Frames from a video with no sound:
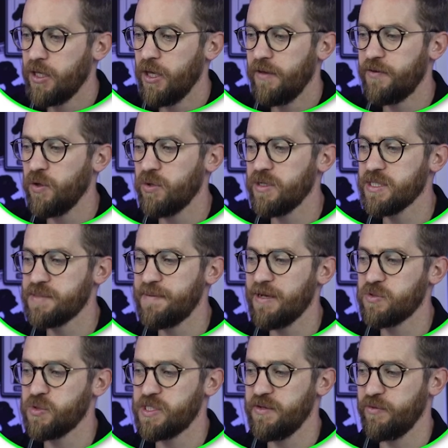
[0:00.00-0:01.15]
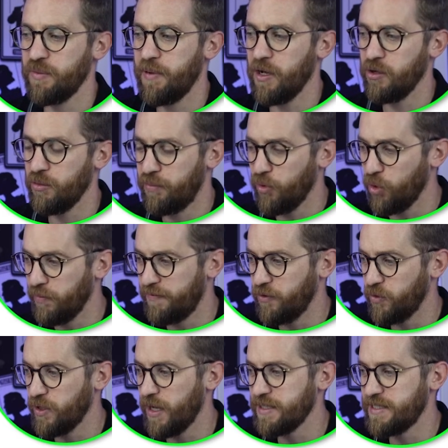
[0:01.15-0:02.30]
If you or your spouse or civil partner were born
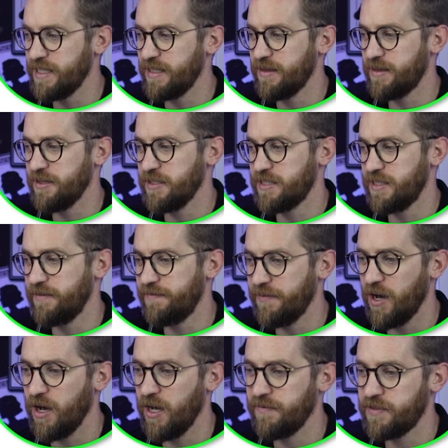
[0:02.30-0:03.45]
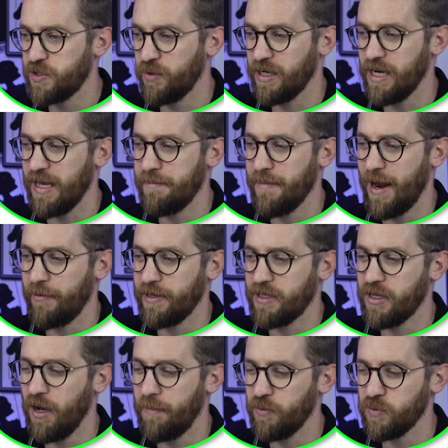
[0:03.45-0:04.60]
before 1935, do you want to claim married
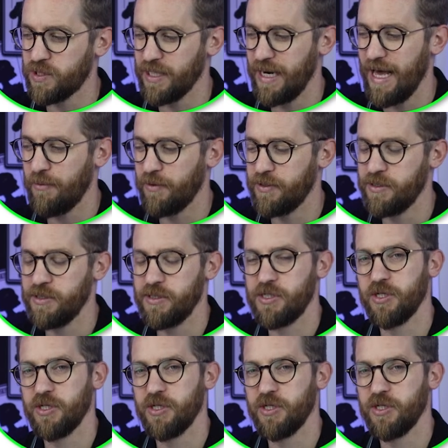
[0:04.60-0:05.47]
couples allowance?